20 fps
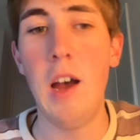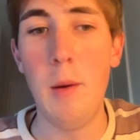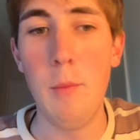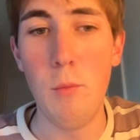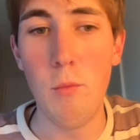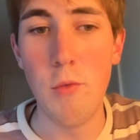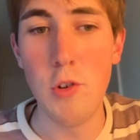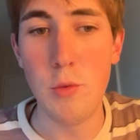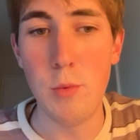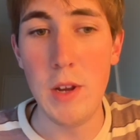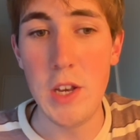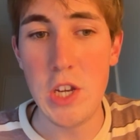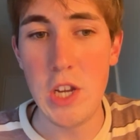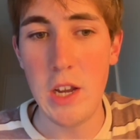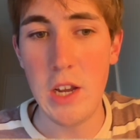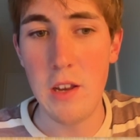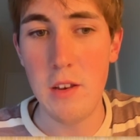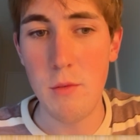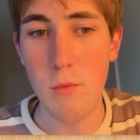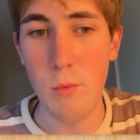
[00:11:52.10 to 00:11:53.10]
which we
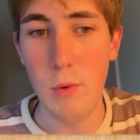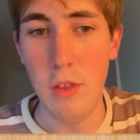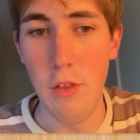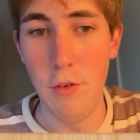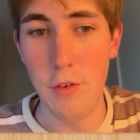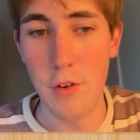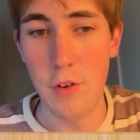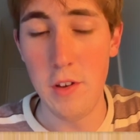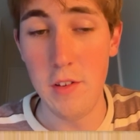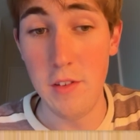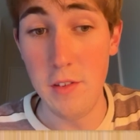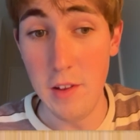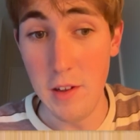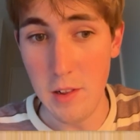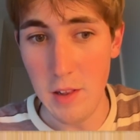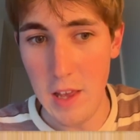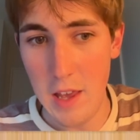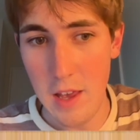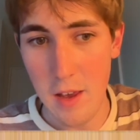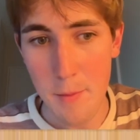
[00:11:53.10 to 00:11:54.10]
check whether or not it's nil
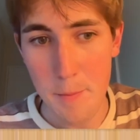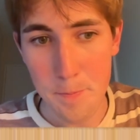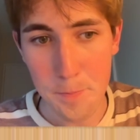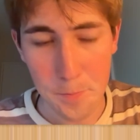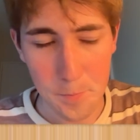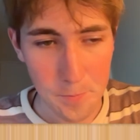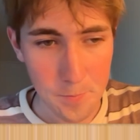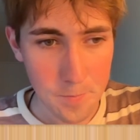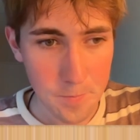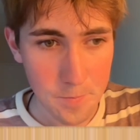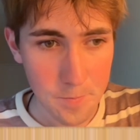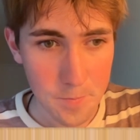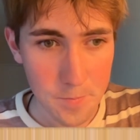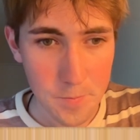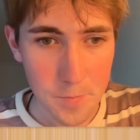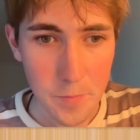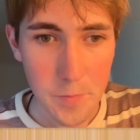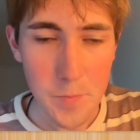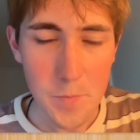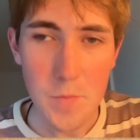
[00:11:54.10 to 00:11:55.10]
here.
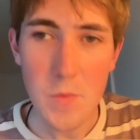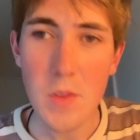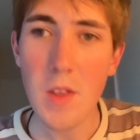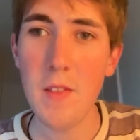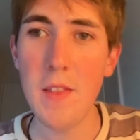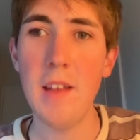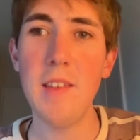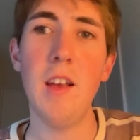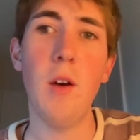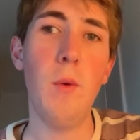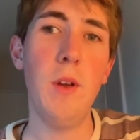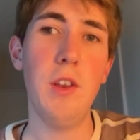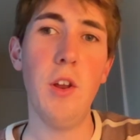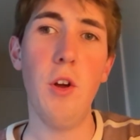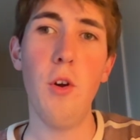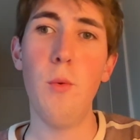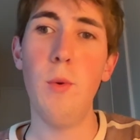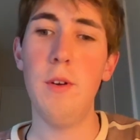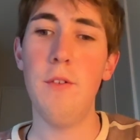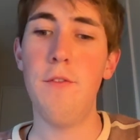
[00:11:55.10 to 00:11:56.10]
That's how we
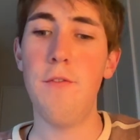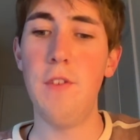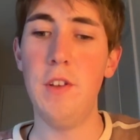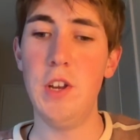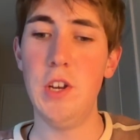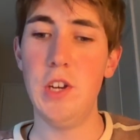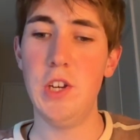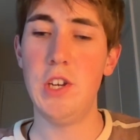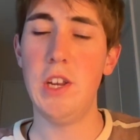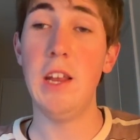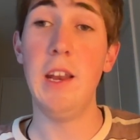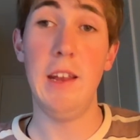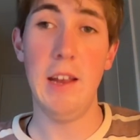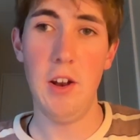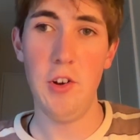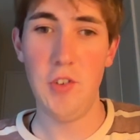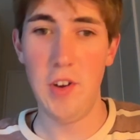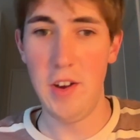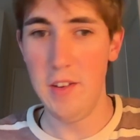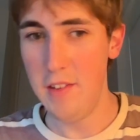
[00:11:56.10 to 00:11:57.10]
know we've finished getting our
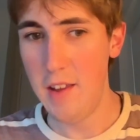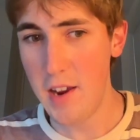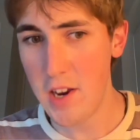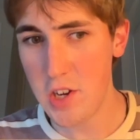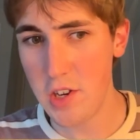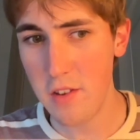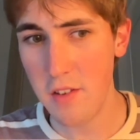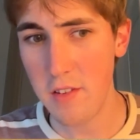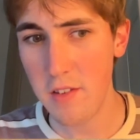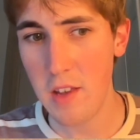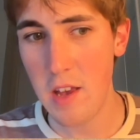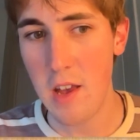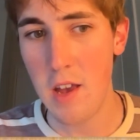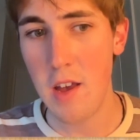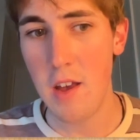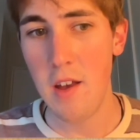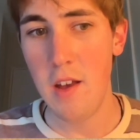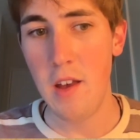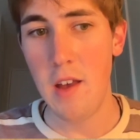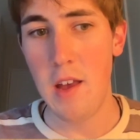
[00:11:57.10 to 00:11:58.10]
transactions.
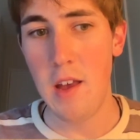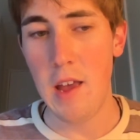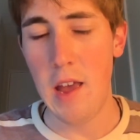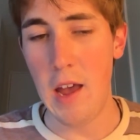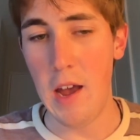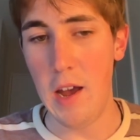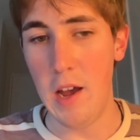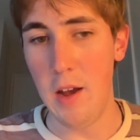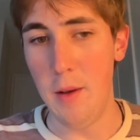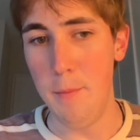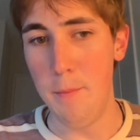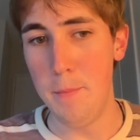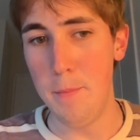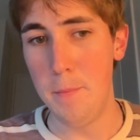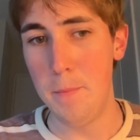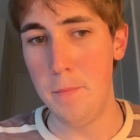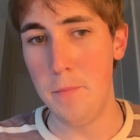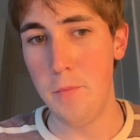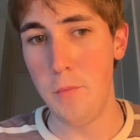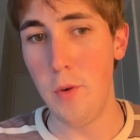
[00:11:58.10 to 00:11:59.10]

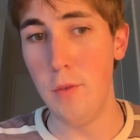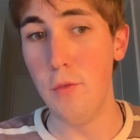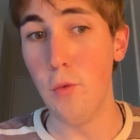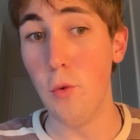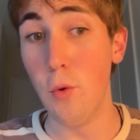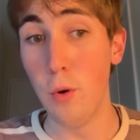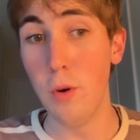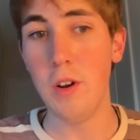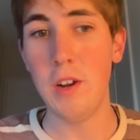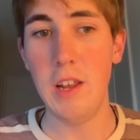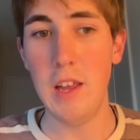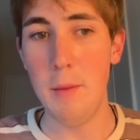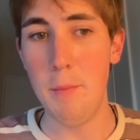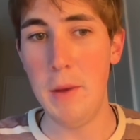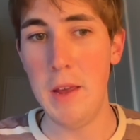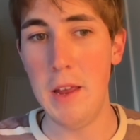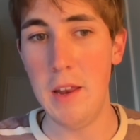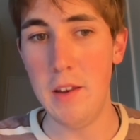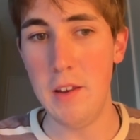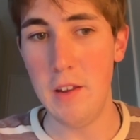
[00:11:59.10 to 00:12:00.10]
We've already
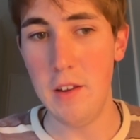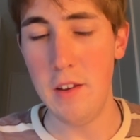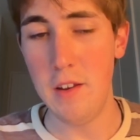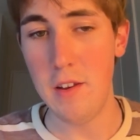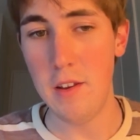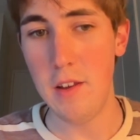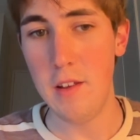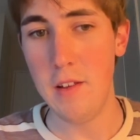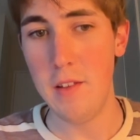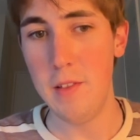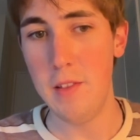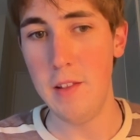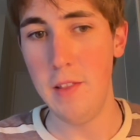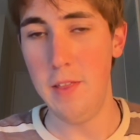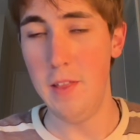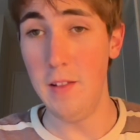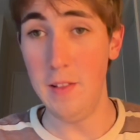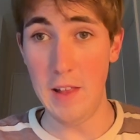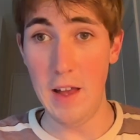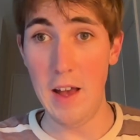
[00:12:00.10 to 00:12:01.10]
appended
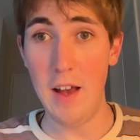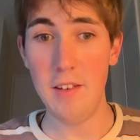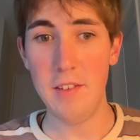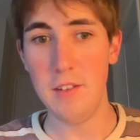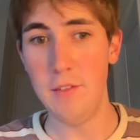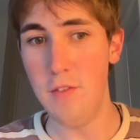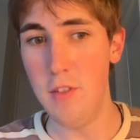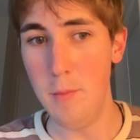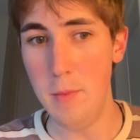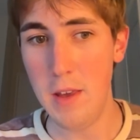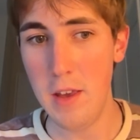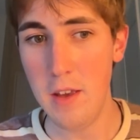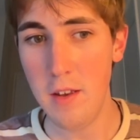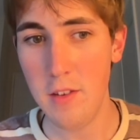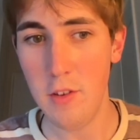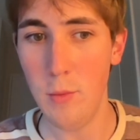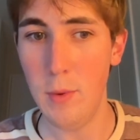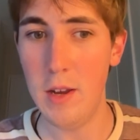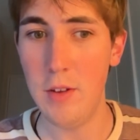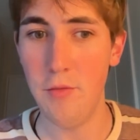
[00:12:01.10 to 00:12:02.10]
the last of them here,
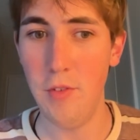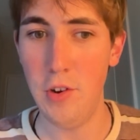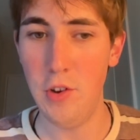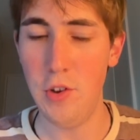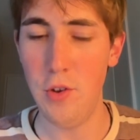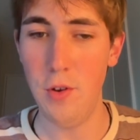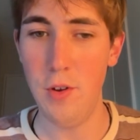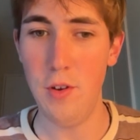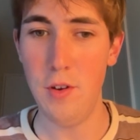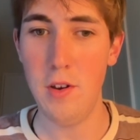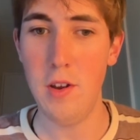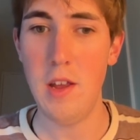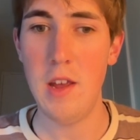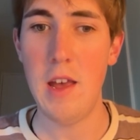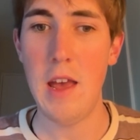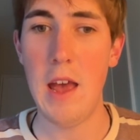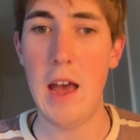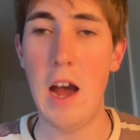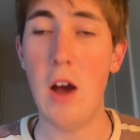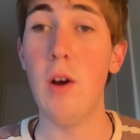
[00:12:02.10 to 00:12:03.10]
so we can return
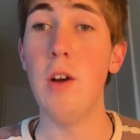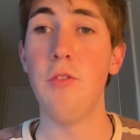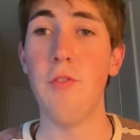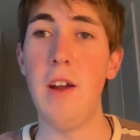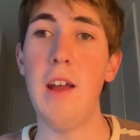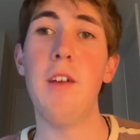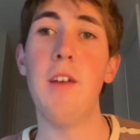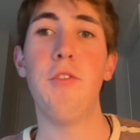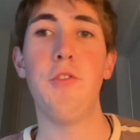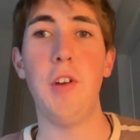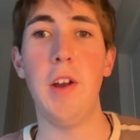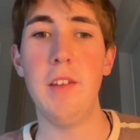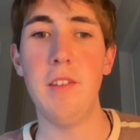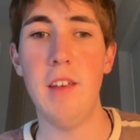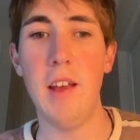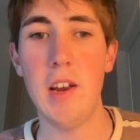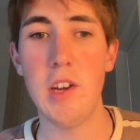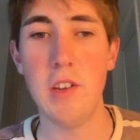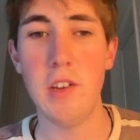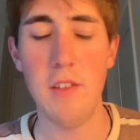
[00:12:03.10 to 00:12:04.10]
our array of
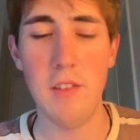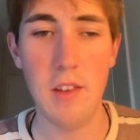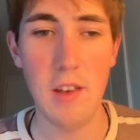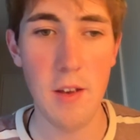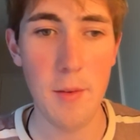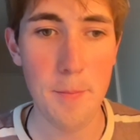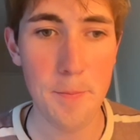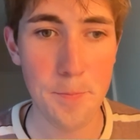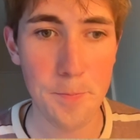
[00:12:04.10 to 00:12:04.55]
transactions here.